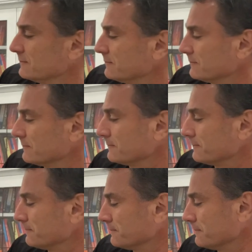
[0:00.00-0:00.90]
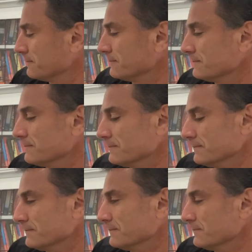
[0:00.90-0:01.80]

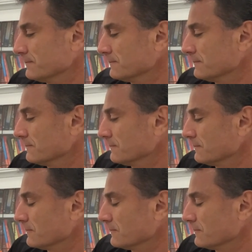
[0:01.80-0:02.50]
Nobody speaks.